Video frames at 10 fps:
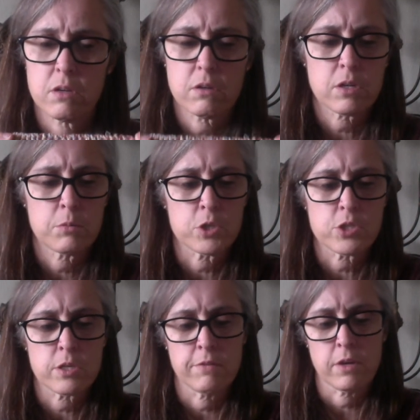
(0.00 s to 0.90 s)

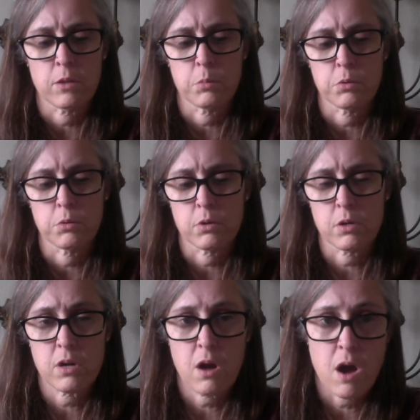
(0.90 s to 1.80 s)
commercially available
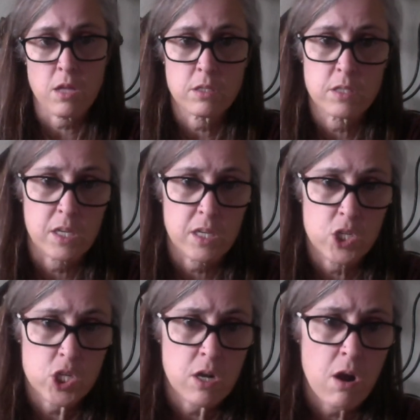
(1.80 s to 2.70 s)
cottons, like
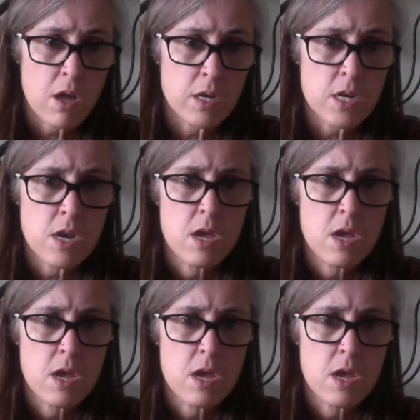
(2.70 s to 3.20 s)
kitchen cotton.